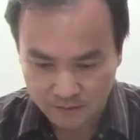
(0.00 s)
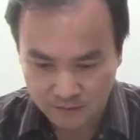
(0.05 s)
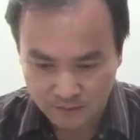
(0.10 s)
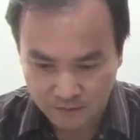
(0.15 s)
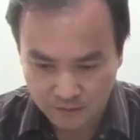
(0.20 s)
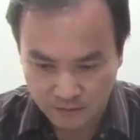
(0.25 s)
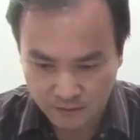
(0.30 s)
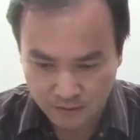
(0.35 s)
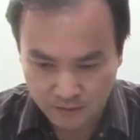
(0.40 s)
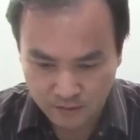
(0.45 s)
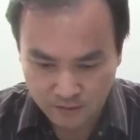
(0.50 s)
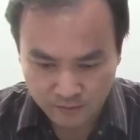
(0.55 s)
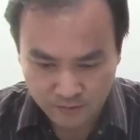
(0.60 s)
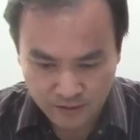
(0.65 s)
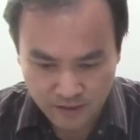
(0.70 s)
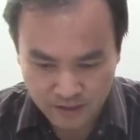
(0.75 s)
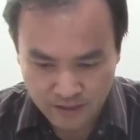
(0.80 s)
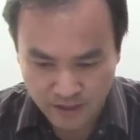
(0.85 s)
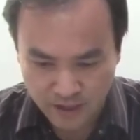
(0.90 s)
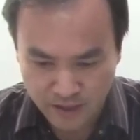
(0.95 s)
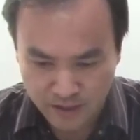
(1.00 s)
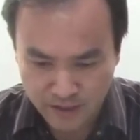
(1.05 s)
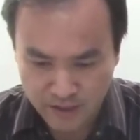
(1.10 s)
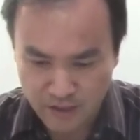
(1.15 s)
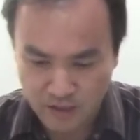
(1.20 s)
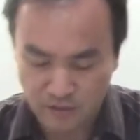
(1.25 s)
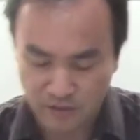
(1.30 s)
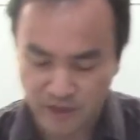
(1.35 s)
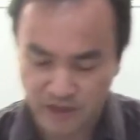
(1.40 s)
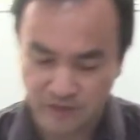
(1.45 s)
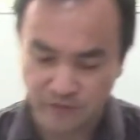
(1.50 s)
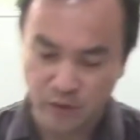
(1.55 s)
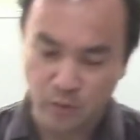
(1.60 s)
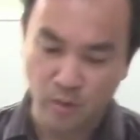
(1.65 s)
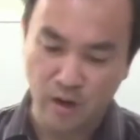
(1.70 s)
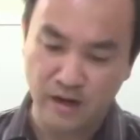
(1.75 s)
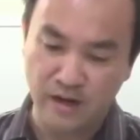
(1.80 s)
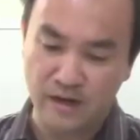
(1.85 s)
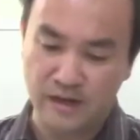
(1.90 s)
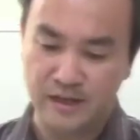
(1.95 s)
All right, and now
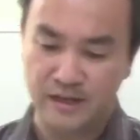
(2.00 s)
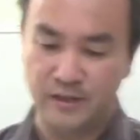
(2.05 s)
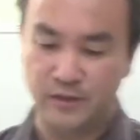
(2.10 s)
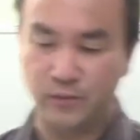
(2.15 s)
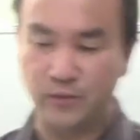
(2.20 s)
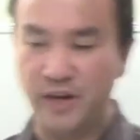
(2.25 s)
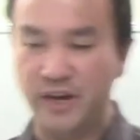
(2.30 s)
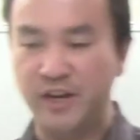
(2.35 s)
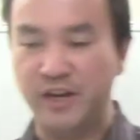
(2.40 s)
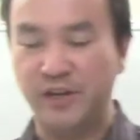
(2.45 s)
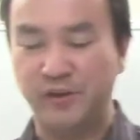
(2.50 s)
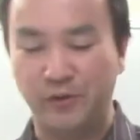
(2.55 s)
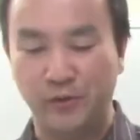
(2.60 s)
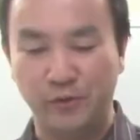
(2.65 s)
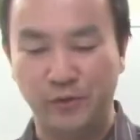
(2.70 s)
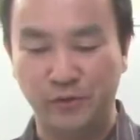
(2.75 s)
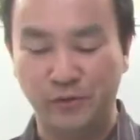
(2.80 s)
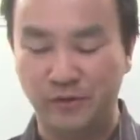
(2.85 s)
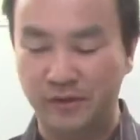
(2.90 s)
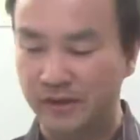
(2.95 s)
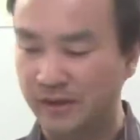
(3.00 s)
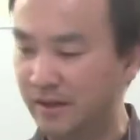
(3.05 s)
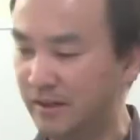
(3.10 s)
everyone is ready to